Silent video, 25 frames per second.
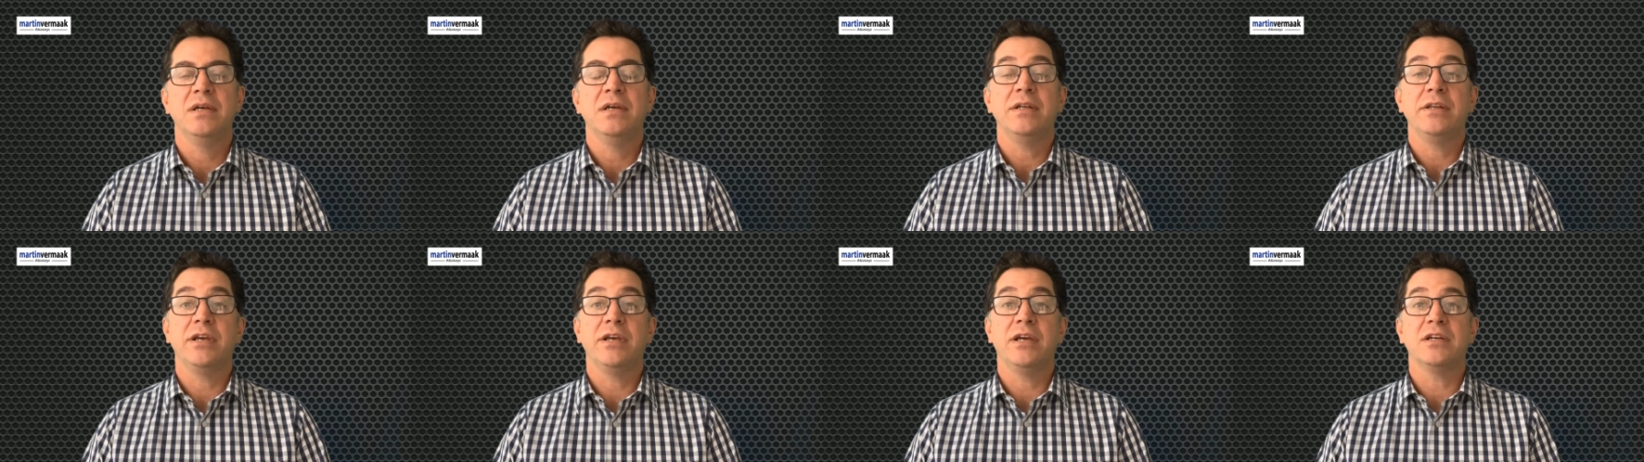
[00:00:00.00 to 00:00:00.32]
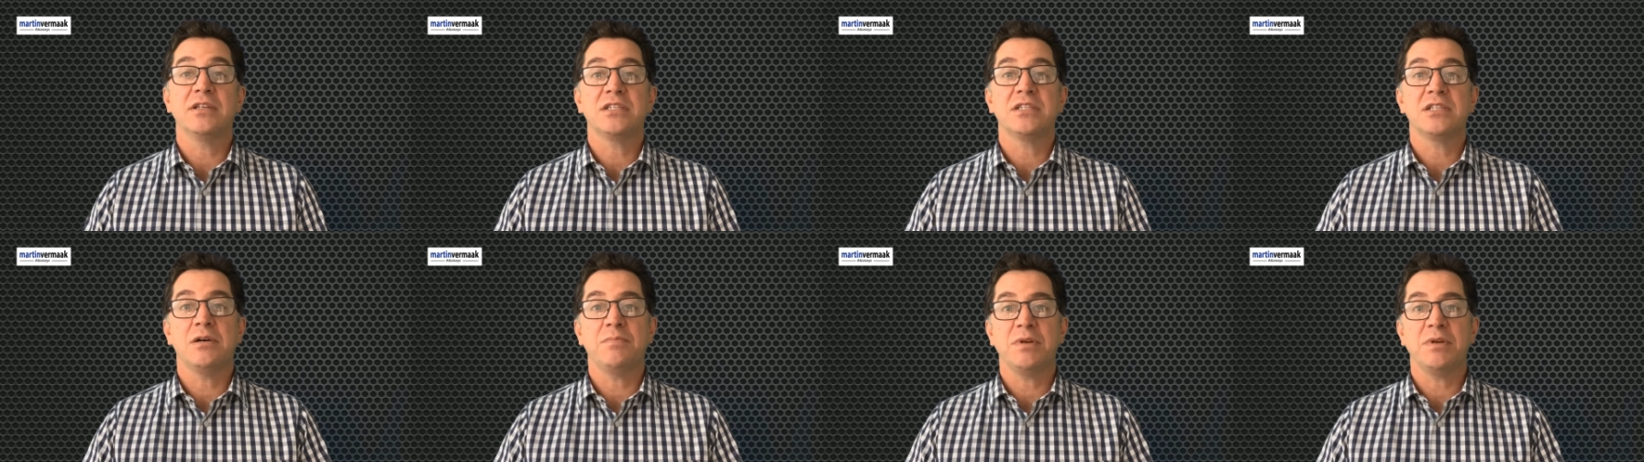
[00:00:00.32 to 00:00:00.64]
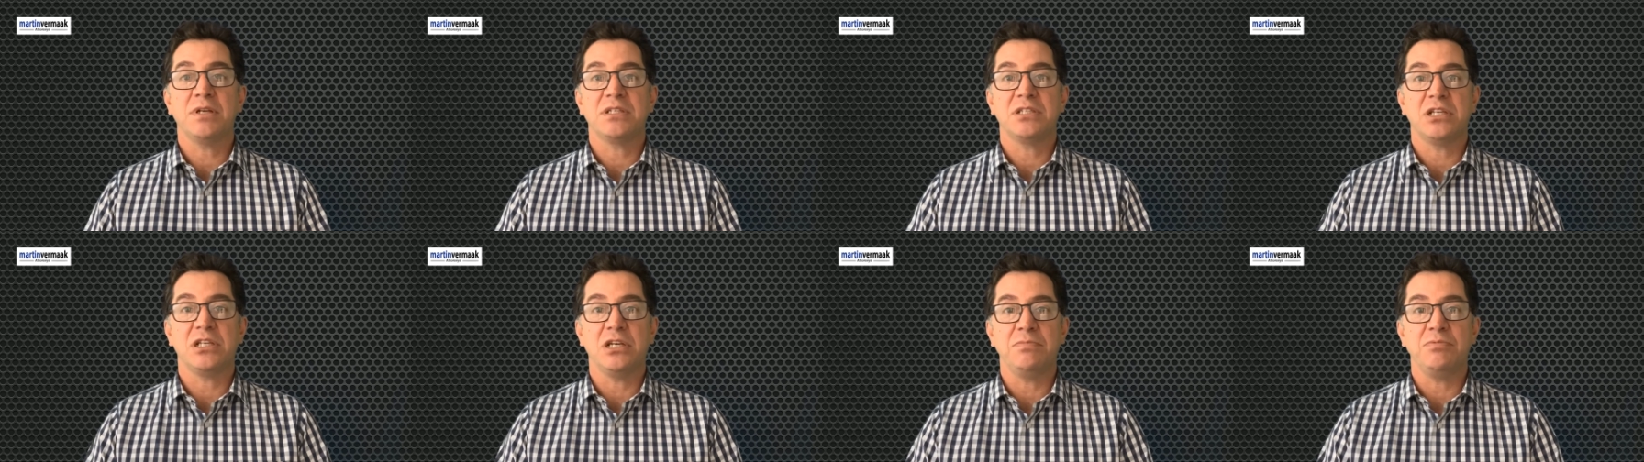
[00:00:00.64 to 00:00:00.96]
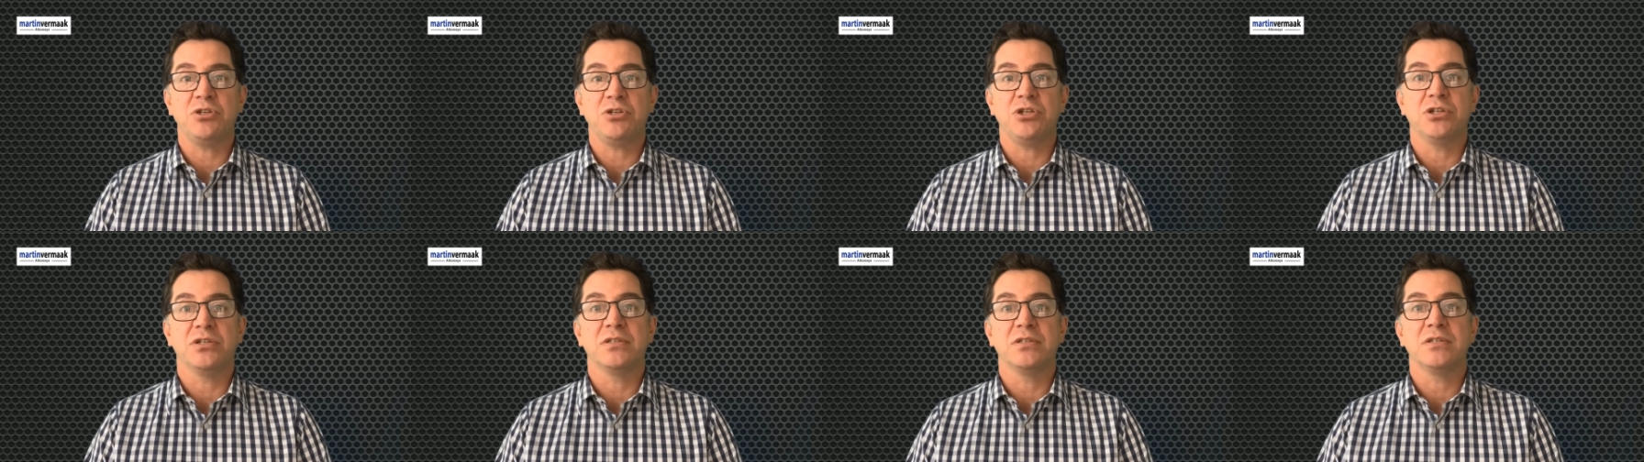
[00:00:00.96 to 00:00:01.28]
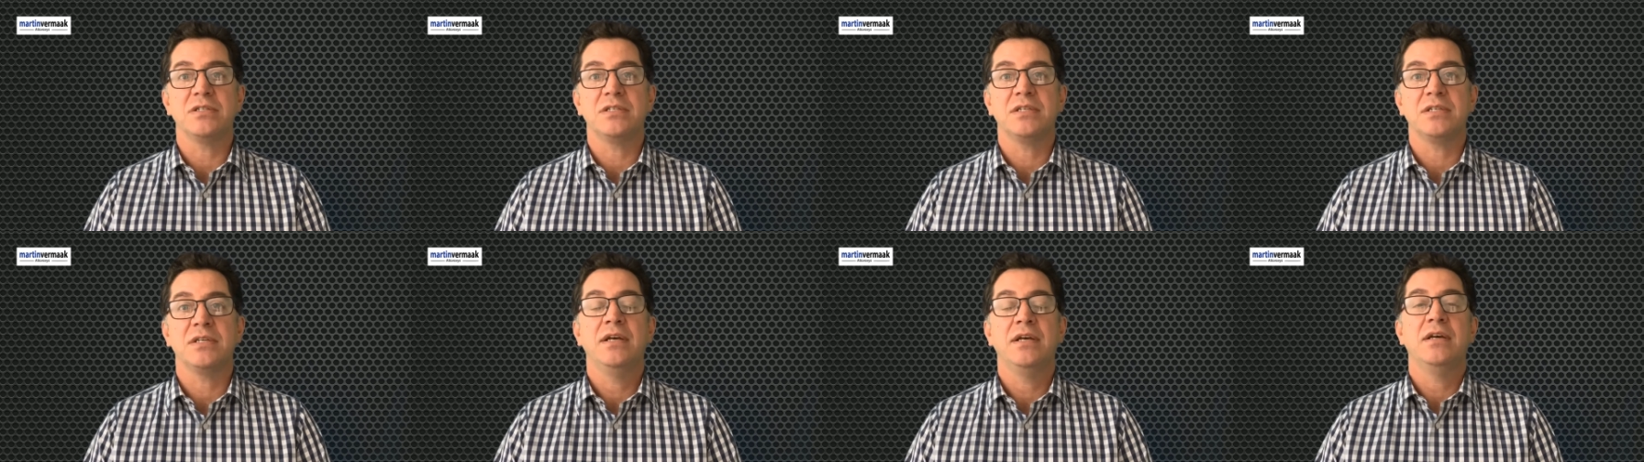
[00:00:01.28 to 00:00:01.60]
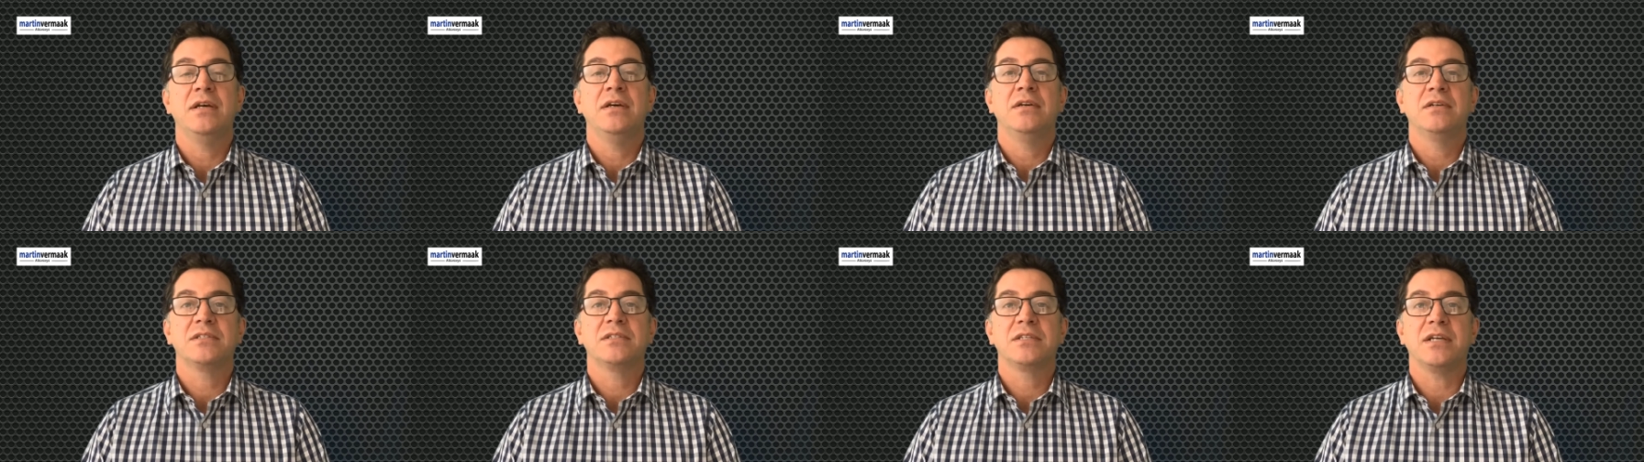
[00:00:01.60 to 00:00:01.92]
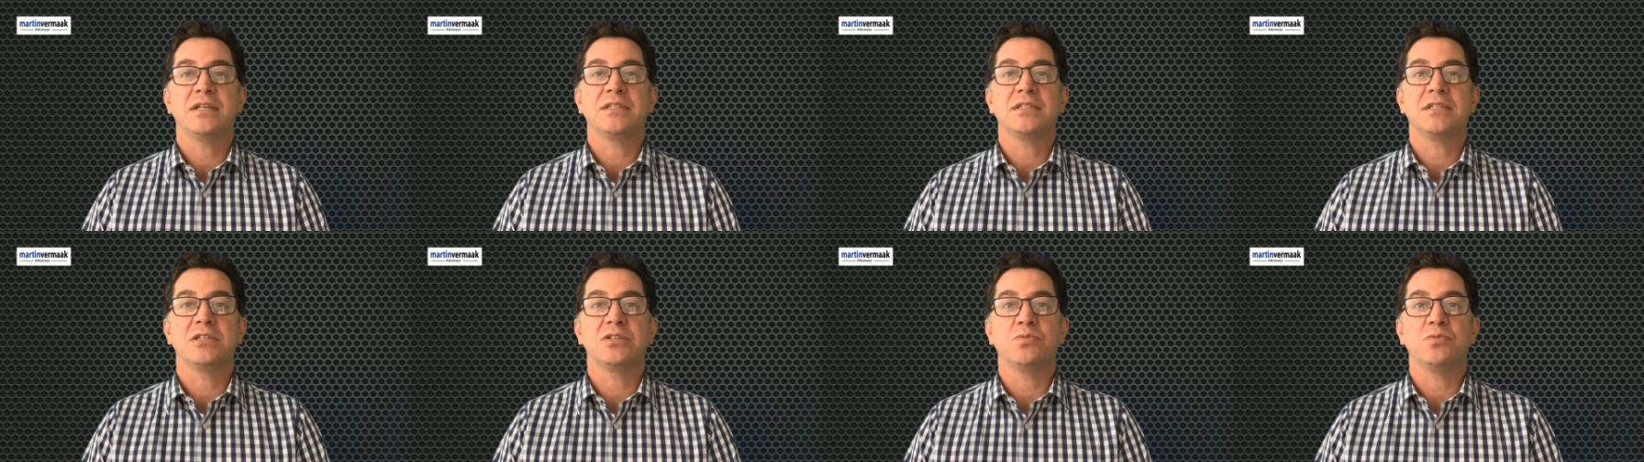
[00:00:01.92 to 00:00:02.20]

There are some exceptions, such